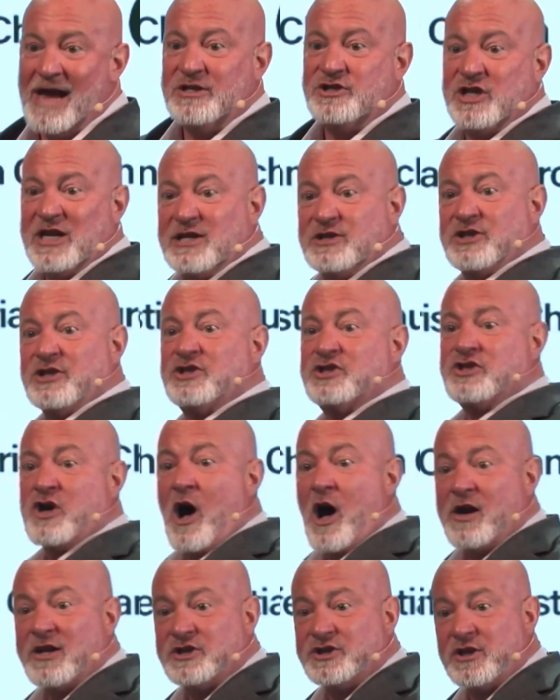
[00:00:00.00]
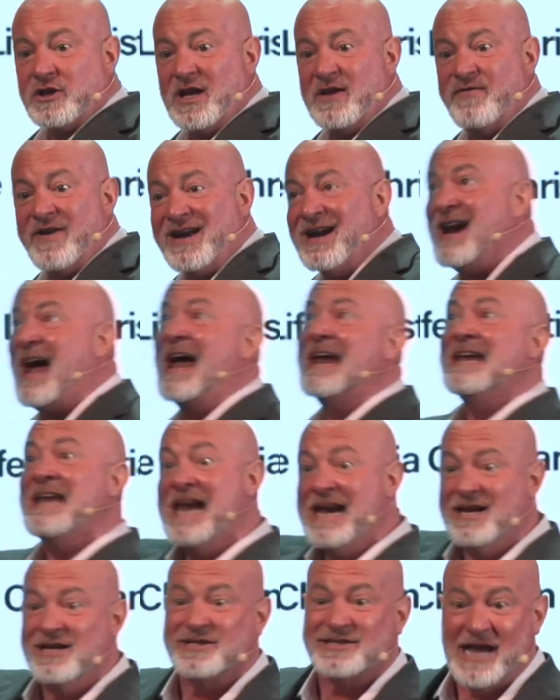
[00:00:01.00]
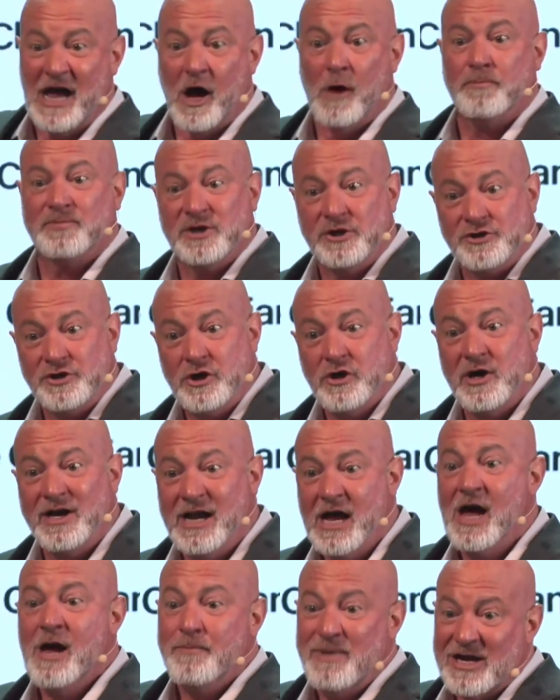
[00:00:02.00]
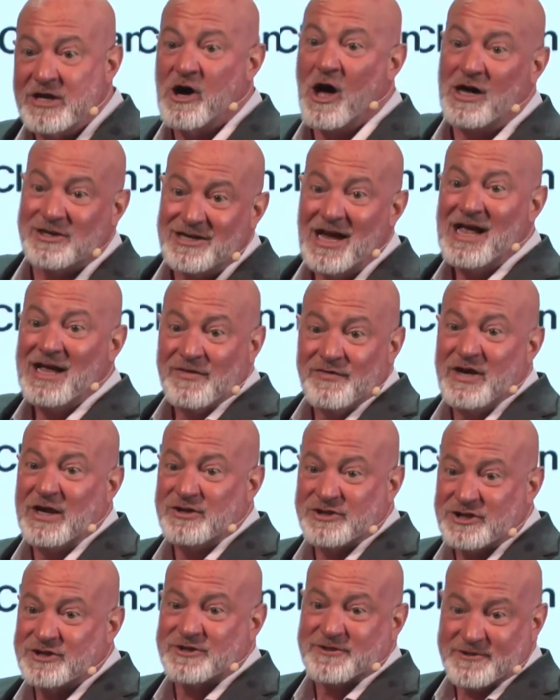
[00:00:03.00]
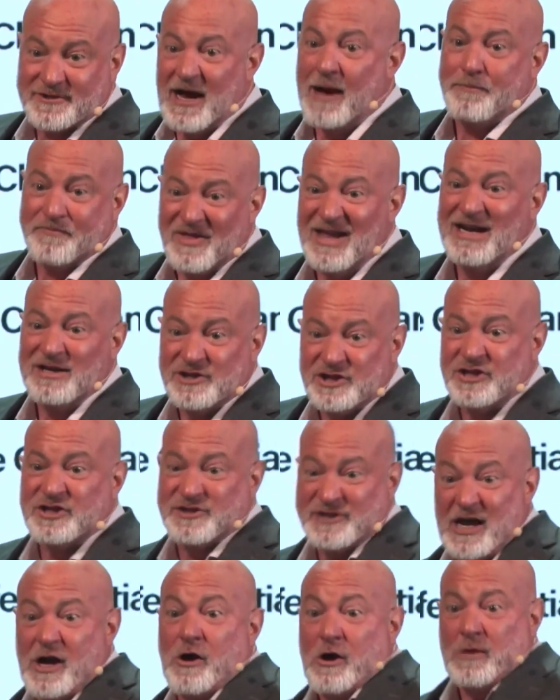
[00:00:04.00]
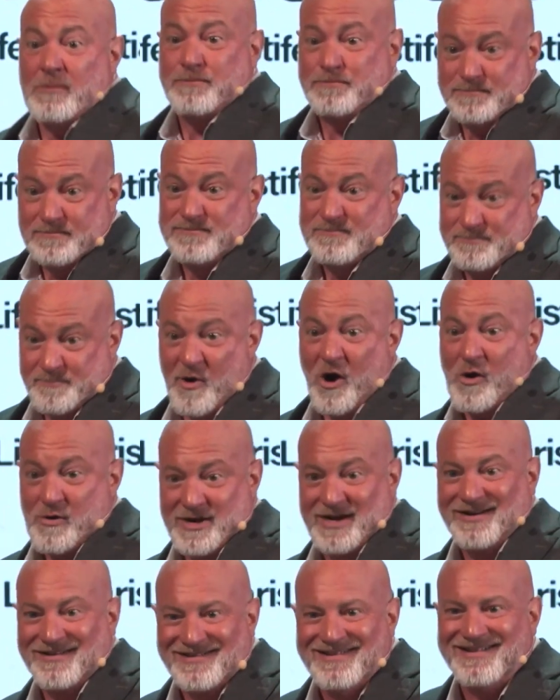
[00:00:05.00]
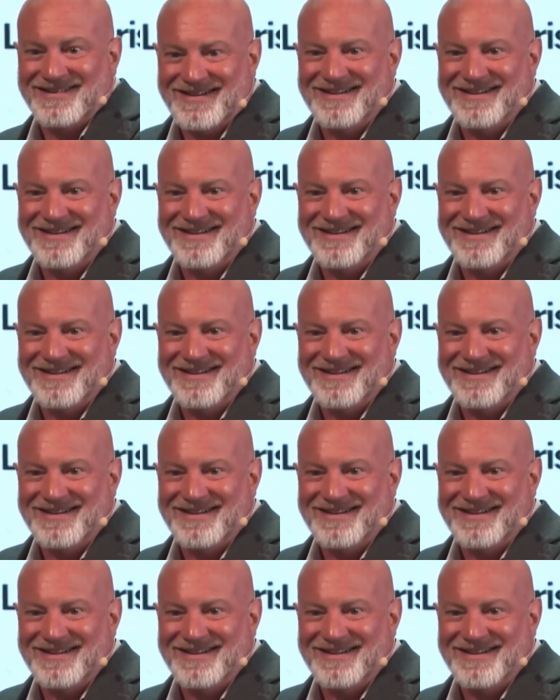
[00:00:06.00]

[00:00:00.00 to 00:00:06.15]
Jesus taught us to live it, and I need his help to do it because there's something still broken,